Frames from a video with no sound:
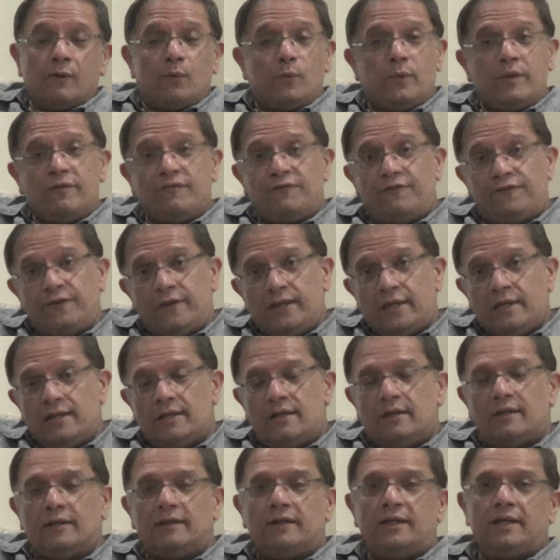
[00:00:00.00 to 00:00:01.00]
we feel
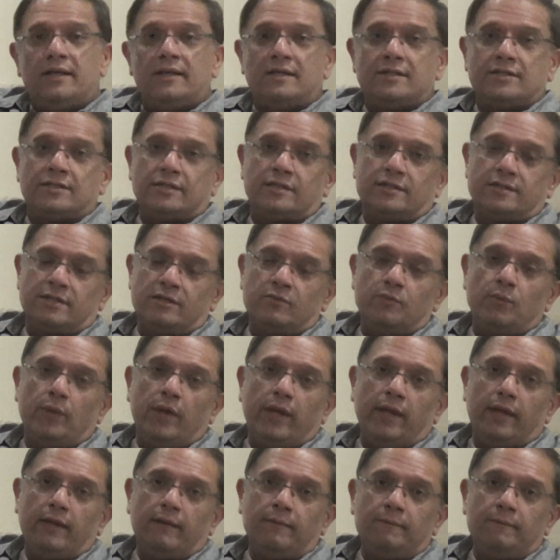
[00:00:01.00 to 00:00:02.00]
in a certain way.